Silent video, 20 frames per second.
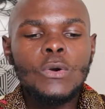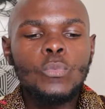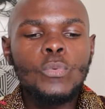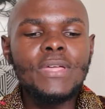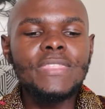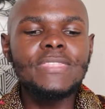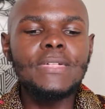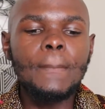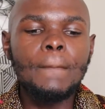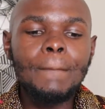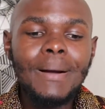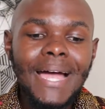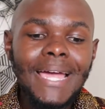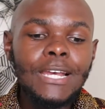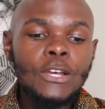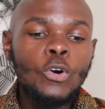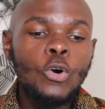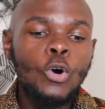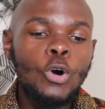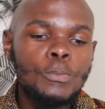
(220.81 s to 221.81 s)
With the buy
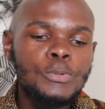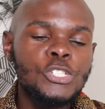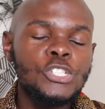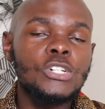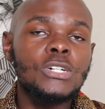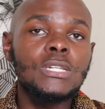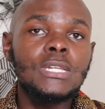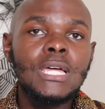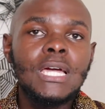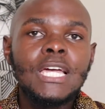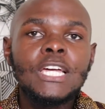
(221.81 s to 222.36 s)
low option,